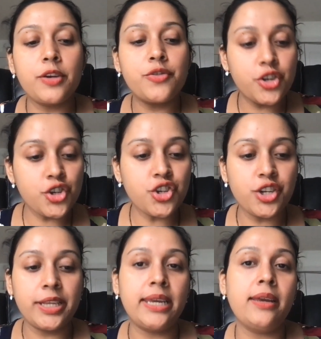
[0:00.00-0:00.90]

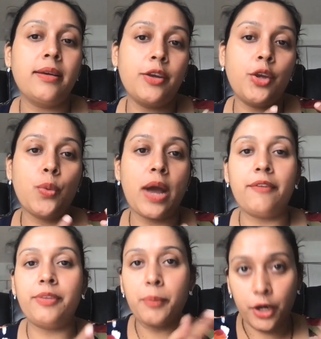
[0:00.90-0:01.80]
traditionally, you
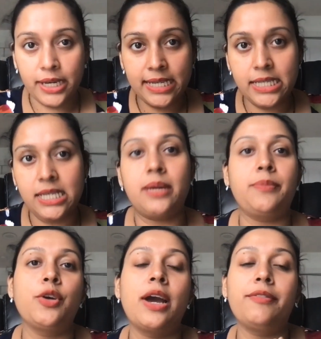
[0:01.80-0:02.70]
have the marketing team,
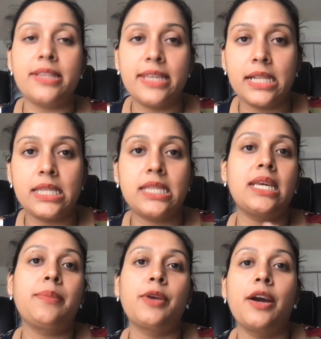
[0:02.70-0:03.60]
you have the sales
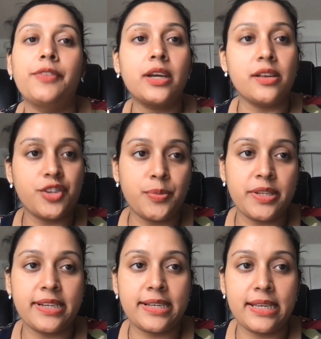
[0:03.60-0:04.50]
team, you have the customer
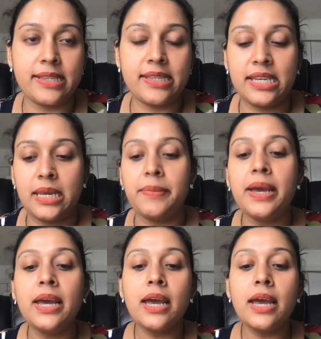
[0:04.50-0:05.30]
success team,